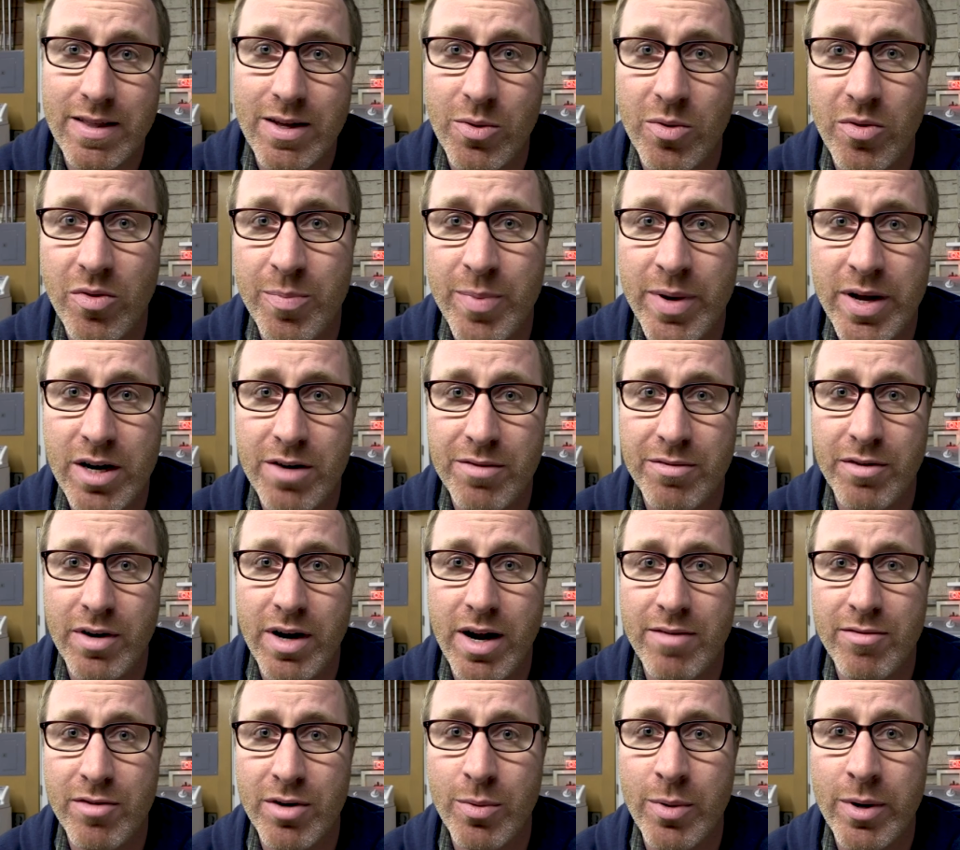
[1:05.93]
that was better for
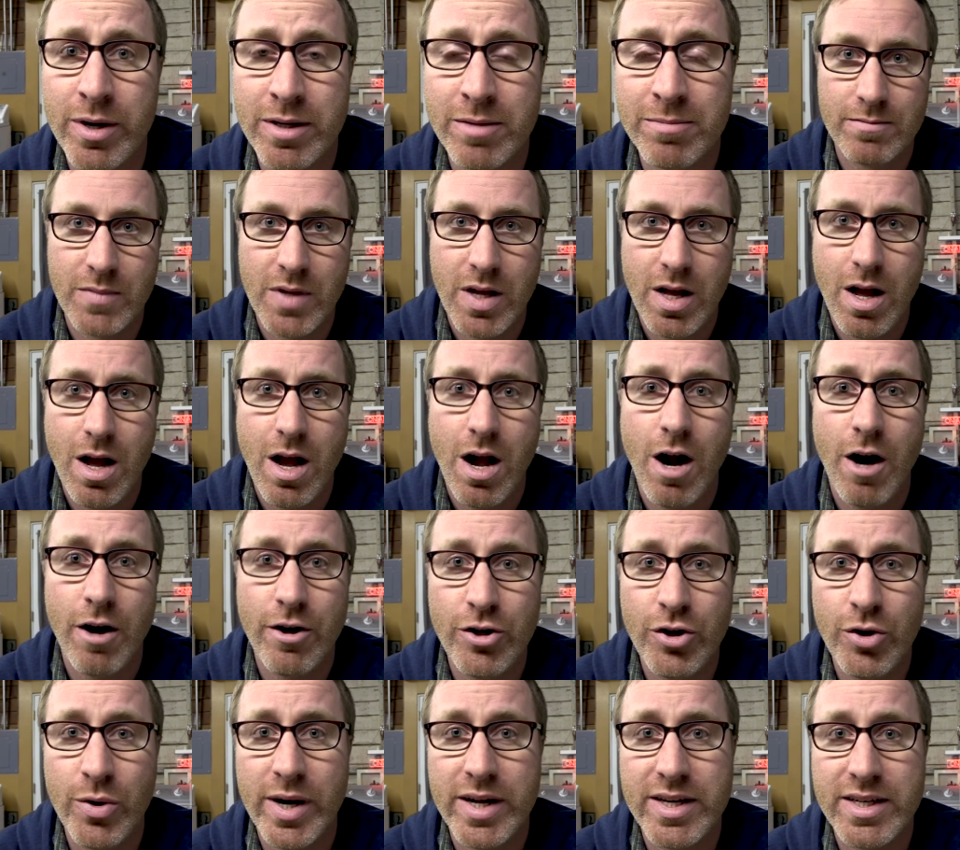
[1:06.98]
everyone. Our
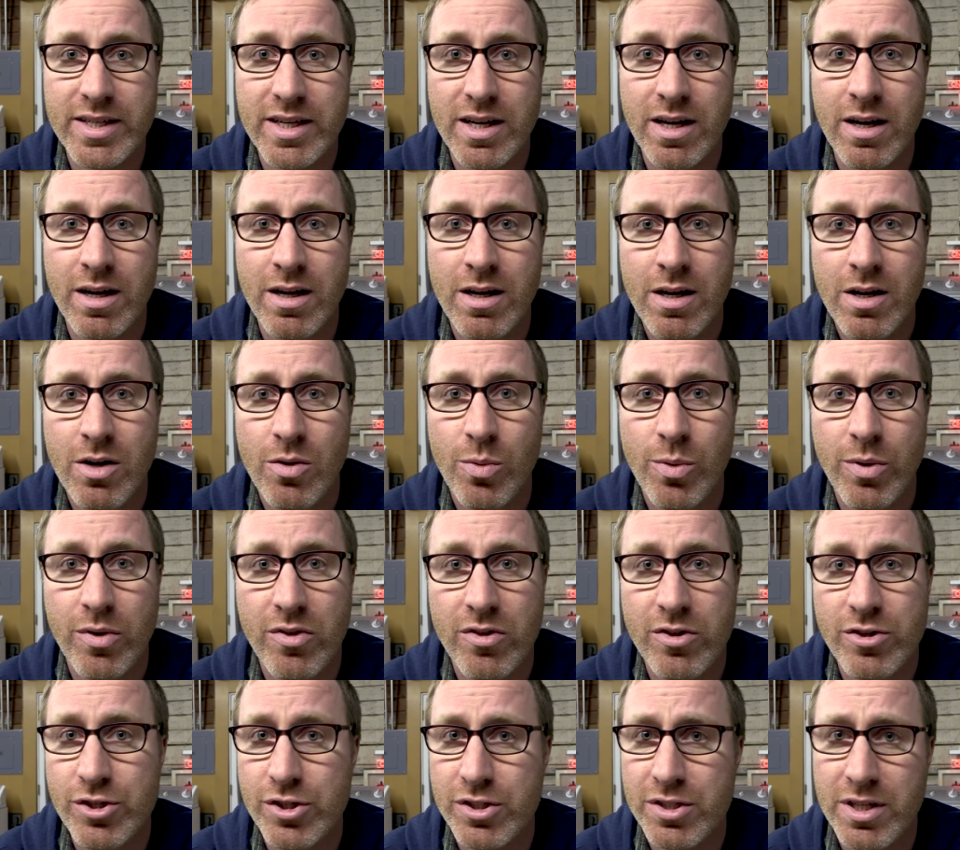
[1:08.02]
new idea was
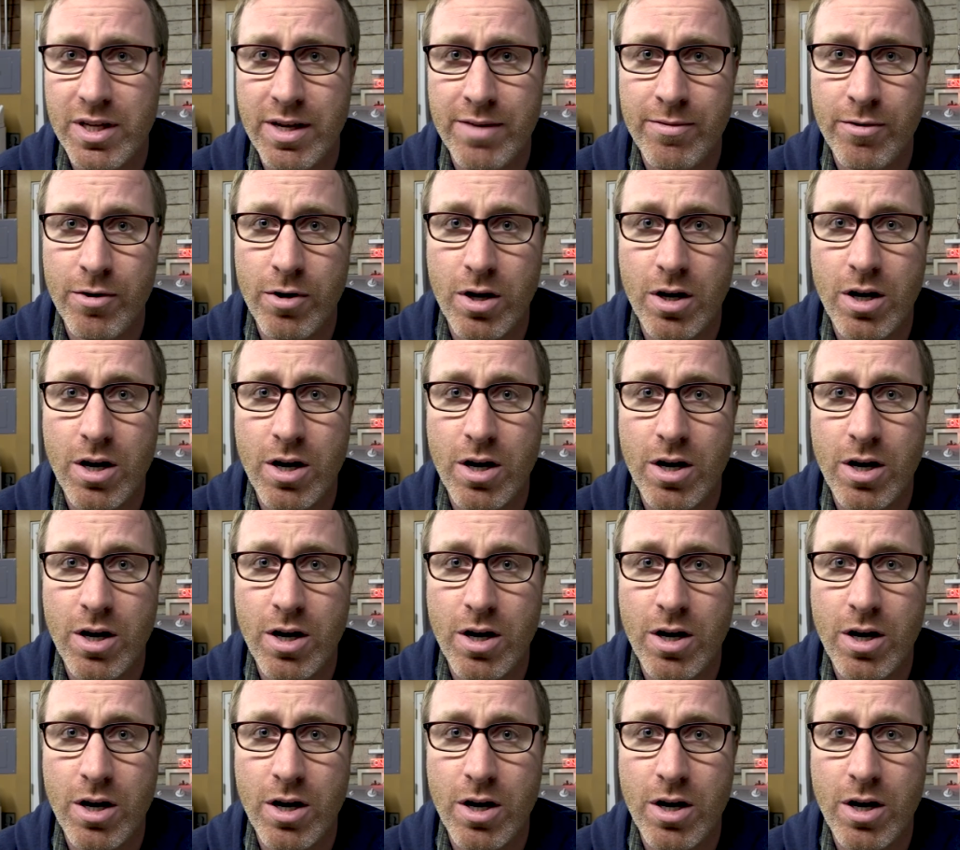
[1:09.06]
to just give her a